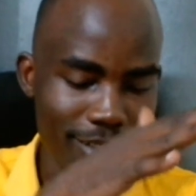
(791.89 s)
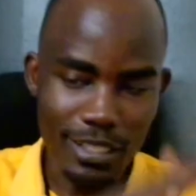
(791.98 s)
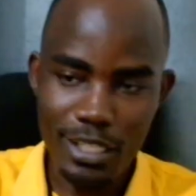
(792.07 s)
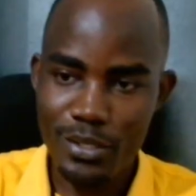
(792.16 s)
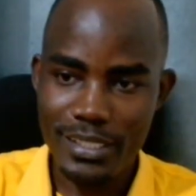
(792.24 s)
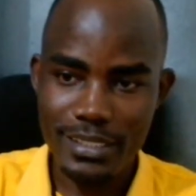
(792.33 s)

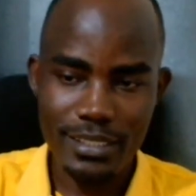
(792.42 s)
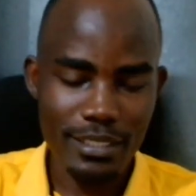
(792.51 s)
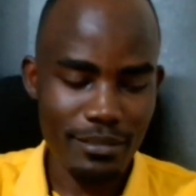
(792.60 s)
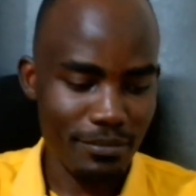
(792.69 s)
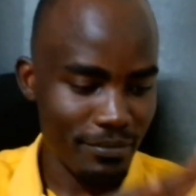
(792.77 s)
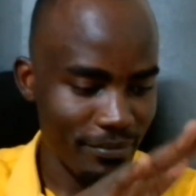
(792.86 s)
lowers
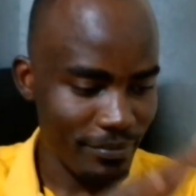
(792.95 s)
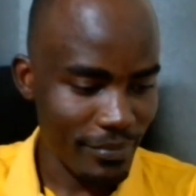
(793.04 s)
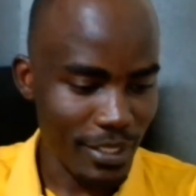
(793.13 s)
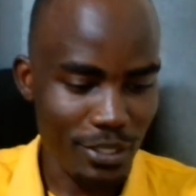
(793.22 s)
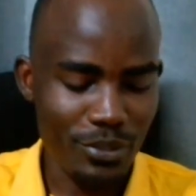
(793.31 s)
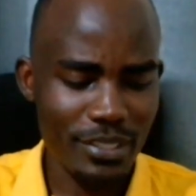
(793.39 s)
the
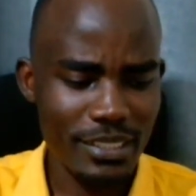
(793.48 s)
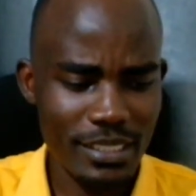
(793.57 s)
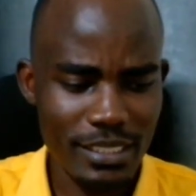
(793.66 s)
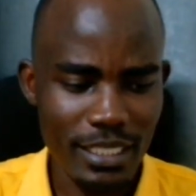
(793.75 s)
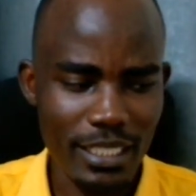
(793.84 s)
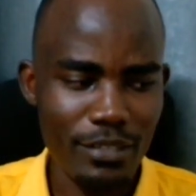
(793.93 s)

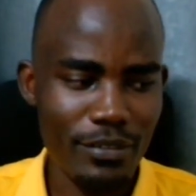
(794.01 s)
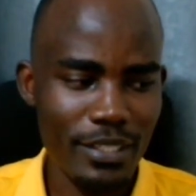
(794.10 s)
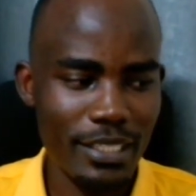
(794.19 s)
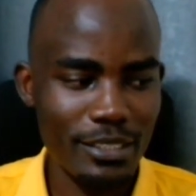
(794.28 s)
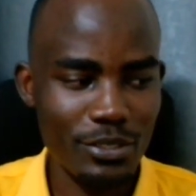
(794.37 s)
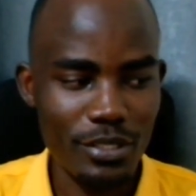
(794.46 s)
noises and
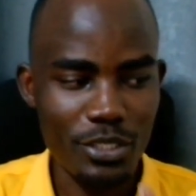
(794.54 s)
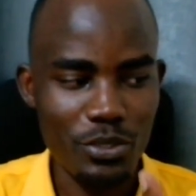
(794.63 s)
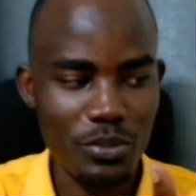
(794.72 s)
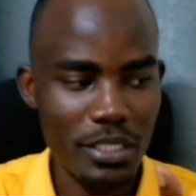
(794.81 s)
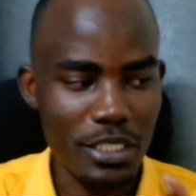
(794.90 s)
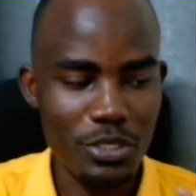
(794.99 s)
everything so that you
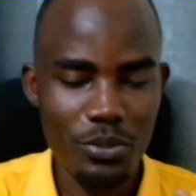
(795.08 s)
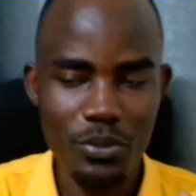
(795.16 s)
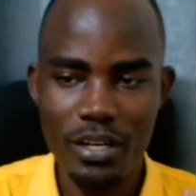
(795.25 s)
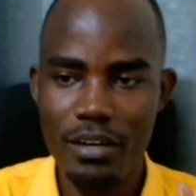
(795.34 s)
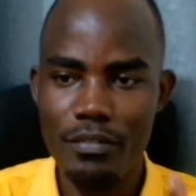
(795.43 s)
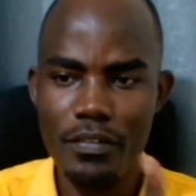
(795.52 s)
get to
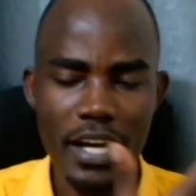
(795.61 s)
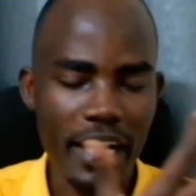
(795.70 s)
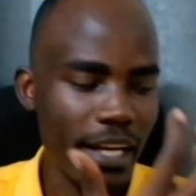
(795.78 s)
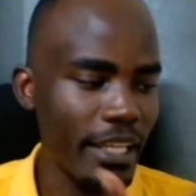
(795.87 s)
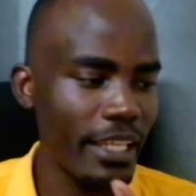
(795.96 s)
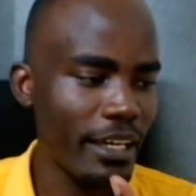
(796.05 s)
have a
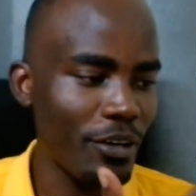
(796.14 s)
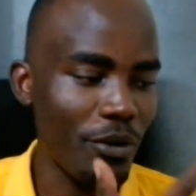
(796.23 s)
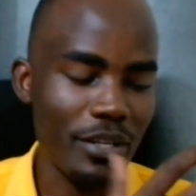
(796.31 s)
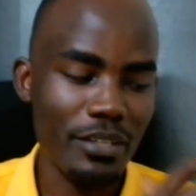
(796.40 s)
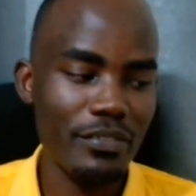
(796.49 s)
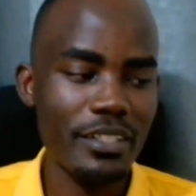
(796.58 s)
clear
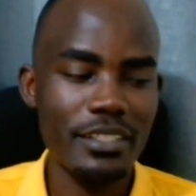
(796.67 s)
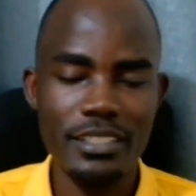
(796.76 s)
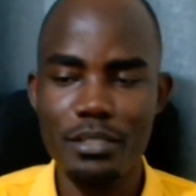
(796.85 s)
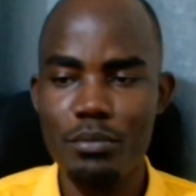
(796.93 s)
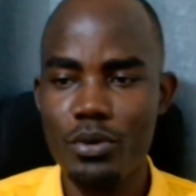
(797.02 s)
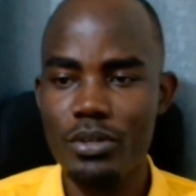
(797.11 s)
or a very
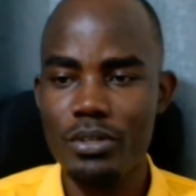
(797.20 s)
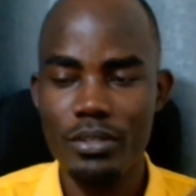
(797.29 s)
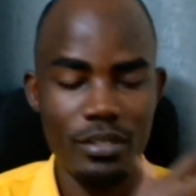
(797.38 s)
stable